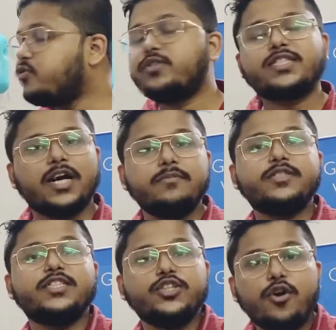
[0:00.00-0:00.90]
which comes
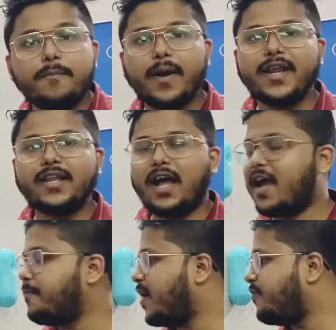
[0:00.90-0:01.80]
in your mind, I
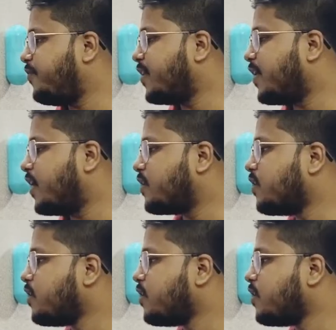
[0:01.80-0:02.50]
might be get